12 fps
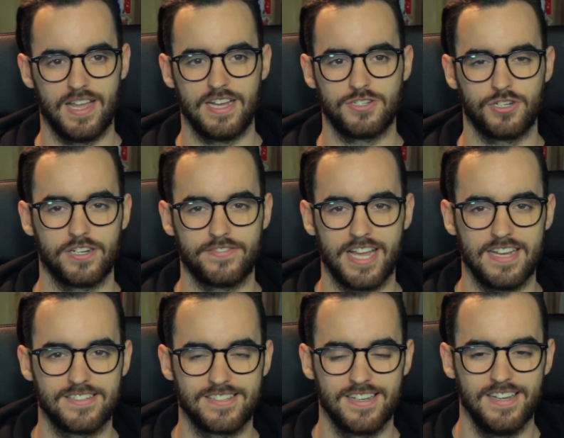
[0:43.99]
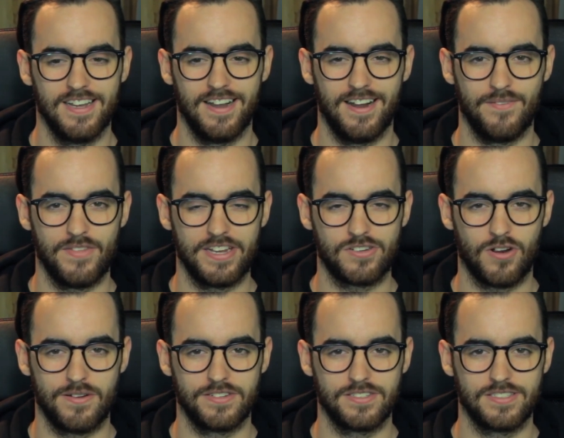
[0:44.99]
As you could have guessed, they
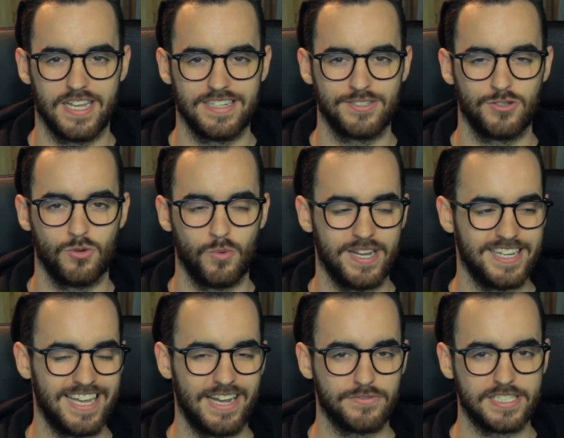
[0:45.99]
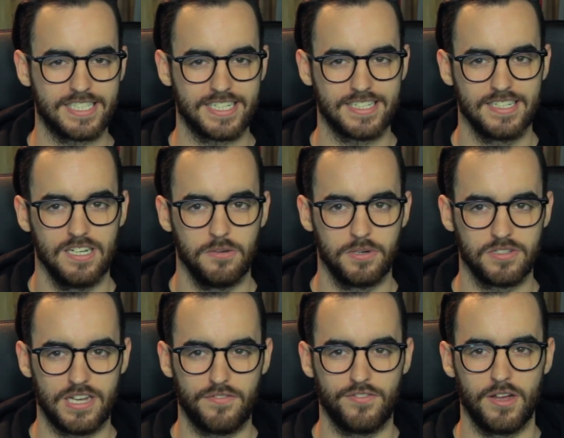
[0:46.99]
tend to win everything. But it
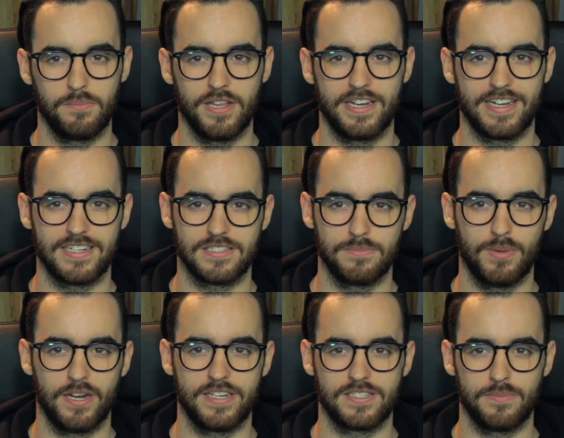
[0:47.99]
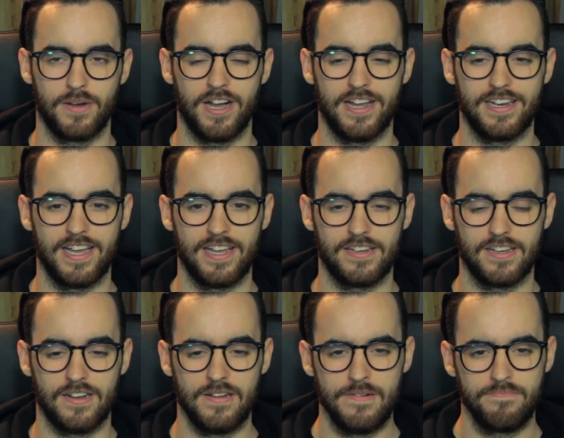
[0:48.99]
was a lot of fun playing against some buddies of mine, and
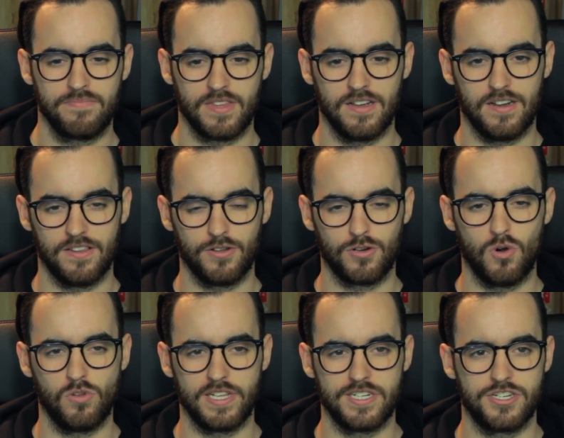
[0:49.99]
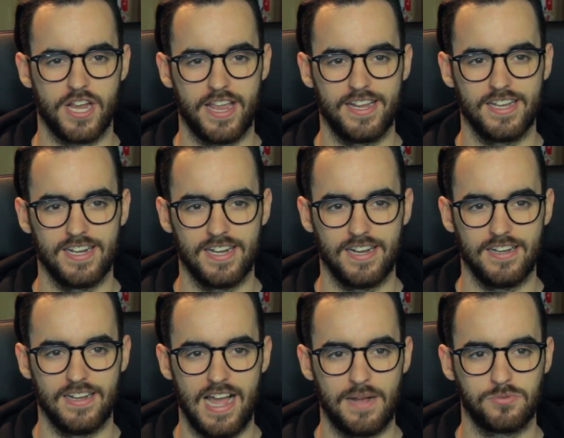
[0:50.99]
their goalie, Jake,
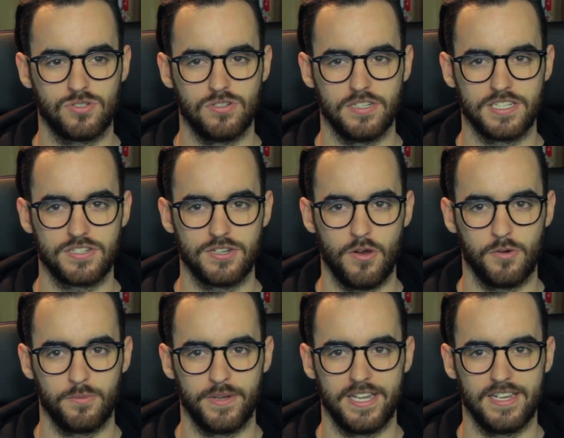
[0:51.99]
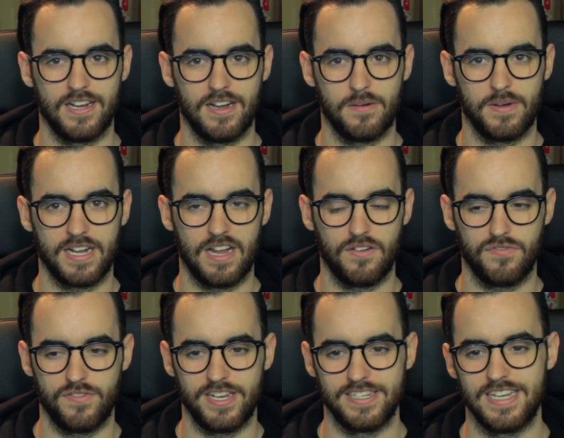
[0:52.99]
absolutely stoned me. I got a
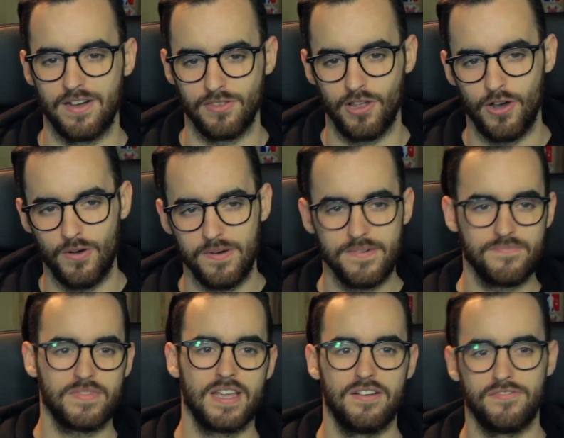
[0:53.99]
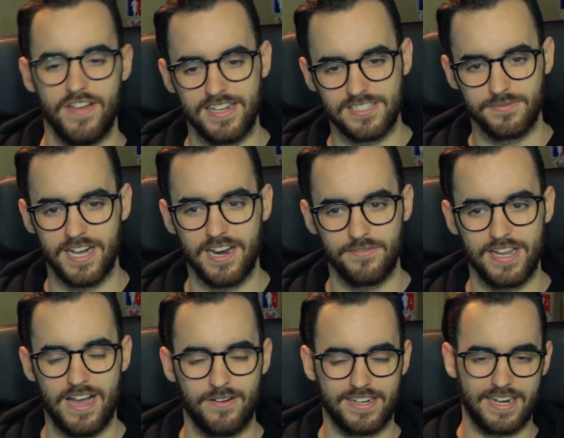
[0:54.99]
feed down low, faked him, got him
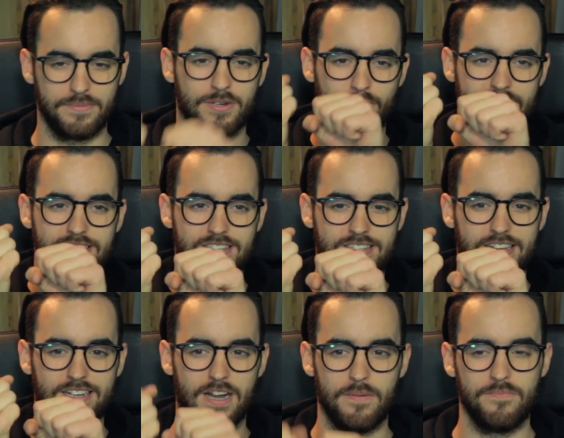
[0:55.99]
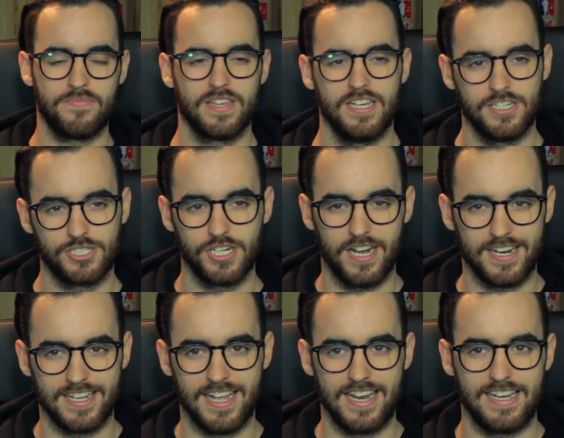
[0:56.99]
down, got him to raise a stick up,
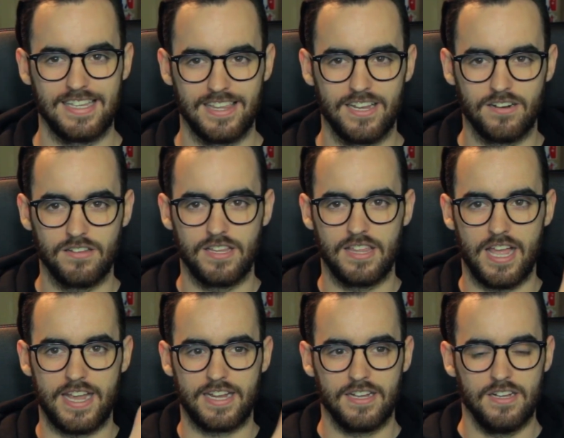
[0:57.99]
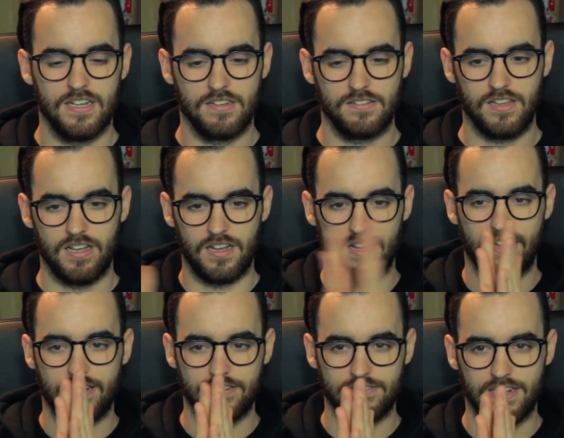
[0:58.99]
shot it, and he literally, like,
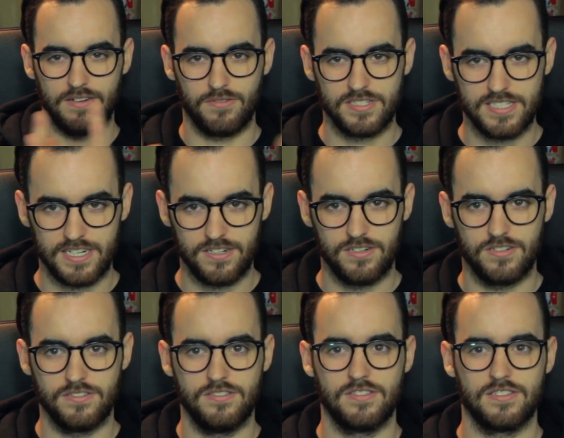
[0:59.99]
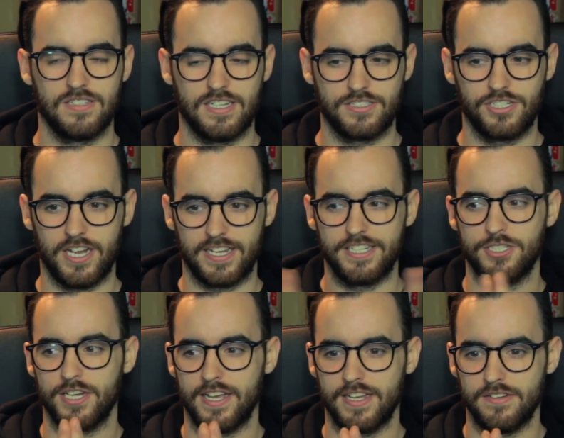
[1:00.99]
what's that called? Not Jackie
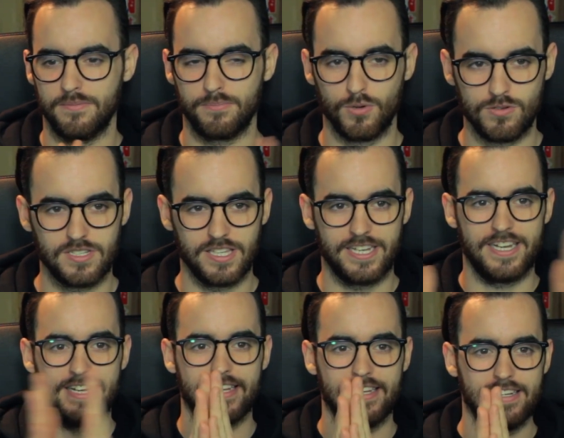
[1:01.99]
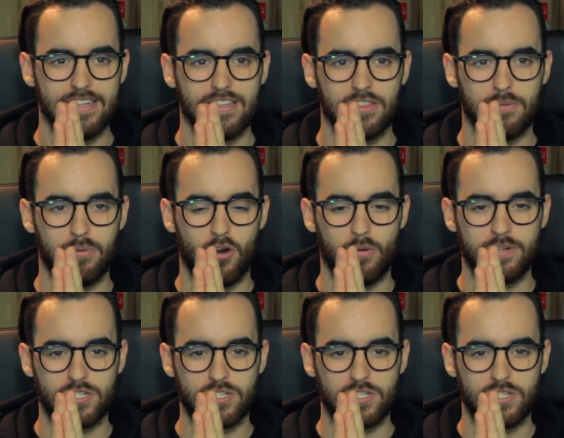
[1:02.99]
Chan. Bruce Lee'd the ball